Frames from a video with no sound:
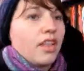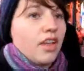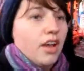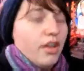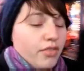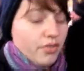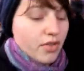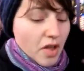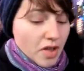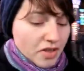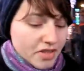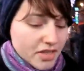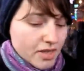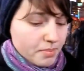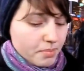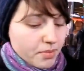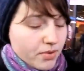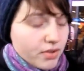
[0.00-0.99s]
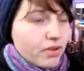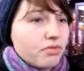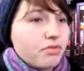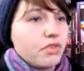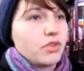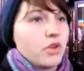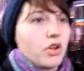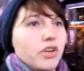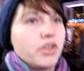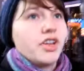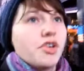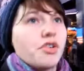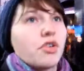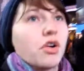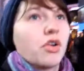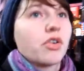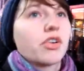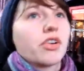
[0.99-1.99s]
A third tip for non-New
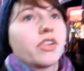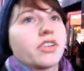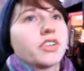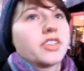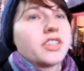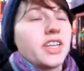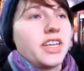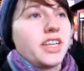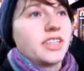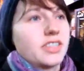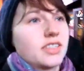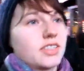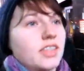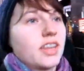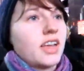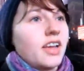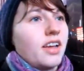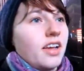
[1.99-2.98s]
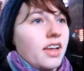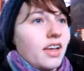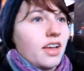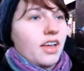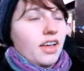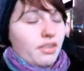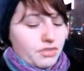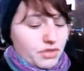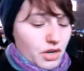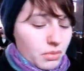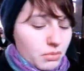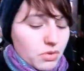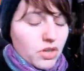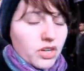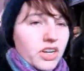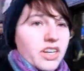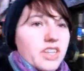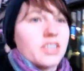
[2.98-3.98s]
Yorkers is, if
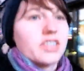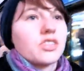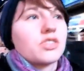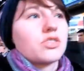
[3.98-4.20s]
someone is